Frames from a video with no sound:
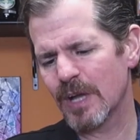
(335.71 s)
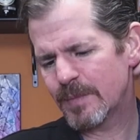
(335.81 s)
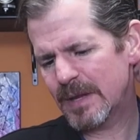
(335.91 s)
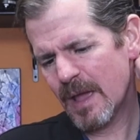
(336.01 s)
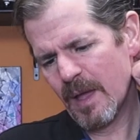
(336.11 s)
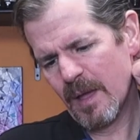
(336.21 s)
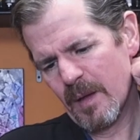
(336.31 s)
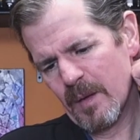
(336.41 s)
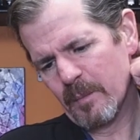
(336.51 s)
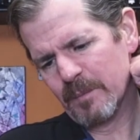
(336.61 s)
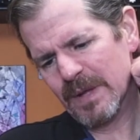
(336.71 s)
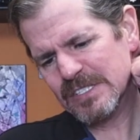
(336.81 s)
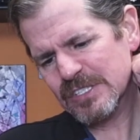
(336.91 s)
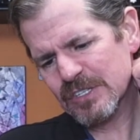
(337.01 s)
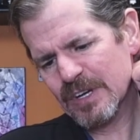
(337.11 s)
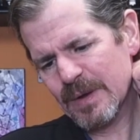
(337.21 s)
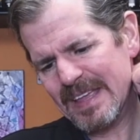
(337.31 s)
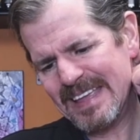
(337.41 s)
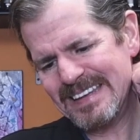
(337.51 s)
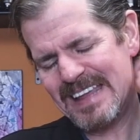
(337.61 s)
Company,
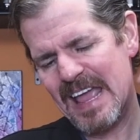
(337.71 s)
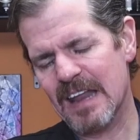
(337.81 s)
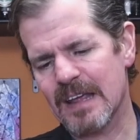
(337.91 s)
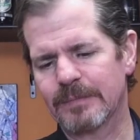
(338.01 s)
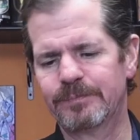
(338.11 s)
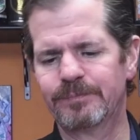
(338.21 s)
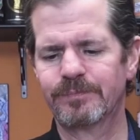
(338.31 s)
Munster, Indiana.